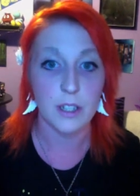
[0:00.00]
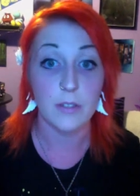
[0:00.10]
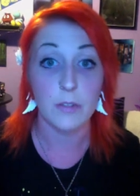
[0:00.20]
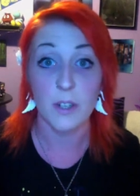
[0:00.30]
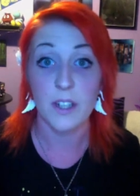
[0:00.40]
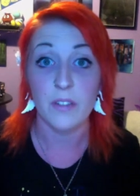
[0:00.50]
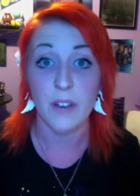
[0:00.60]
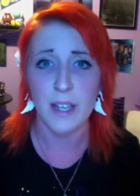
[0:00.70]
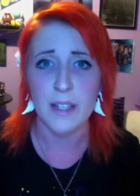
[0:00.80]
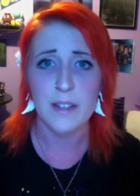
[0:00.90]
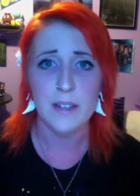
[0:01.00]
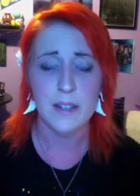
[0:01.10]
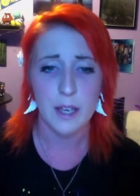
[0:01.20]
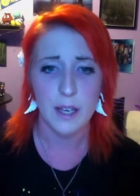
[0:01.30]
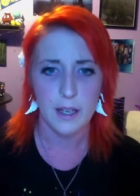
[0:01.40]
for advice,
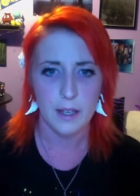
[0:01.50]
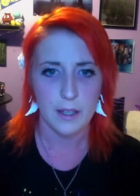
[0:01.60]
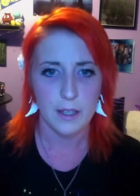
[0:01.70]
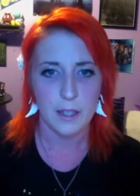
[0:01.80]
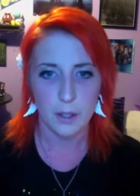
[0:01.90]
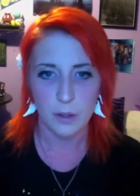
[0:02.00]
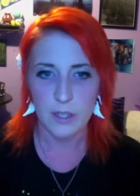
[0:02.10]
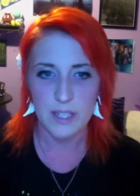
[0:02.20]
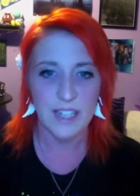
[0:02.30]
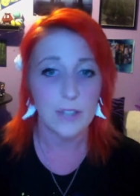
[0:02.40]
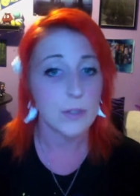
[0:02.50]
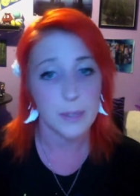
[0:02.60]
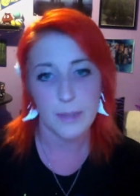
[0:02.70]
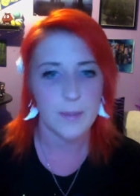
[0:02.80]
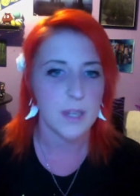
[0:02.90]
you know, because I know
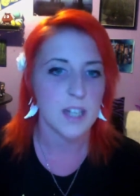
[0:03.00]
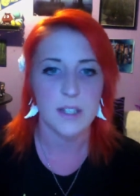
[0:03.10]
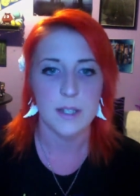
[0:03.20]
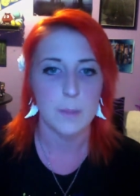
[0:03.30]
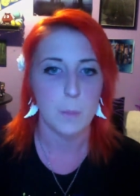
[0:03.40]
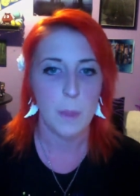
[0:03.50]
sometimes I just,